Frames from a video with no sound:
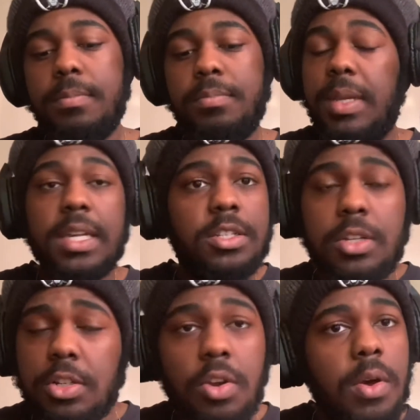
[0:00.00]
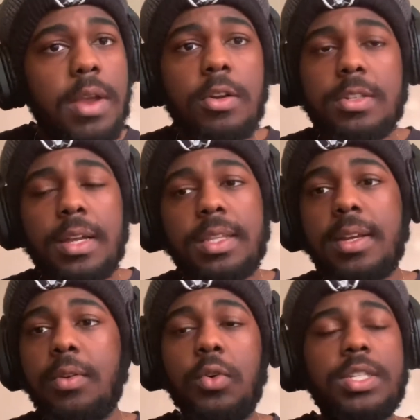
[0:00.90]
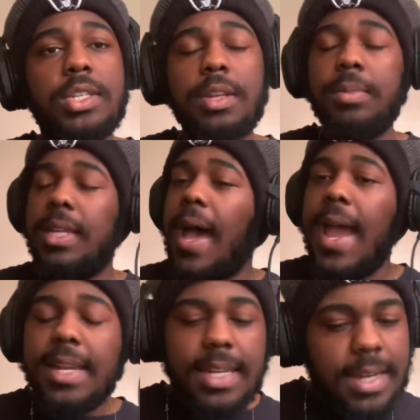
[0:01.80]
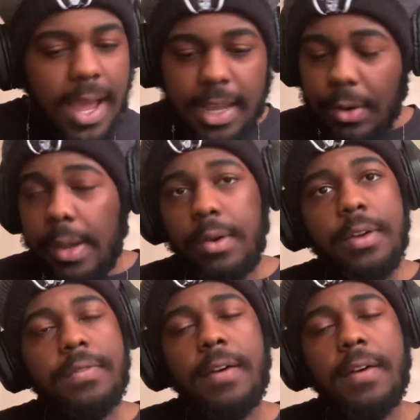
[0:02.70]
because there's no heroes out there, which is something I did not agree with.